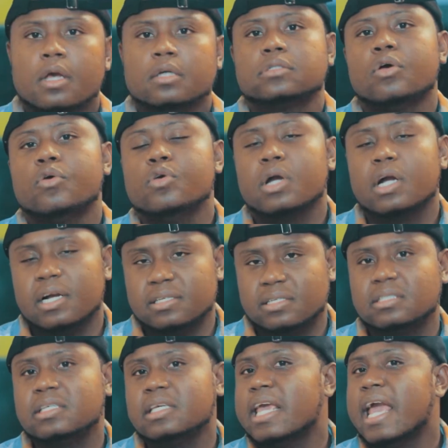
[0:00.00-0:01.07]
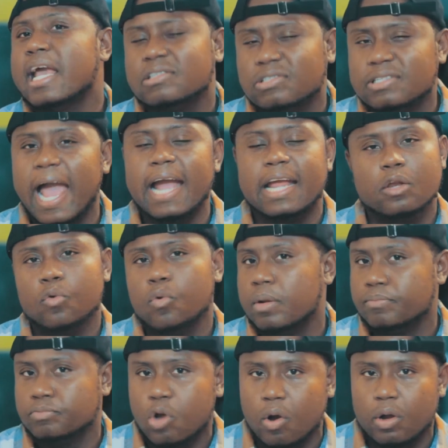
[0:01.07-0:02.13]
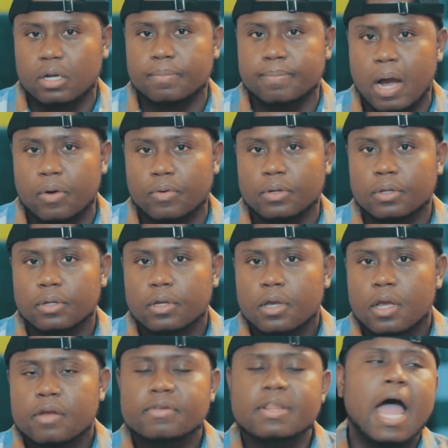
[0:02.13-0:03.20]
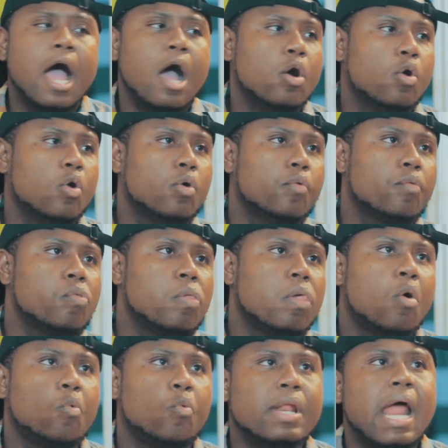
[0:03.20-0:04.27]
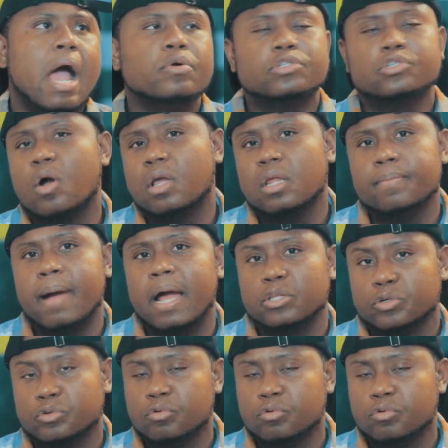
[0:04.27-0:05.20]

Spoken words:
so you can see exactly what I'm talking about. Now, when I was talking about the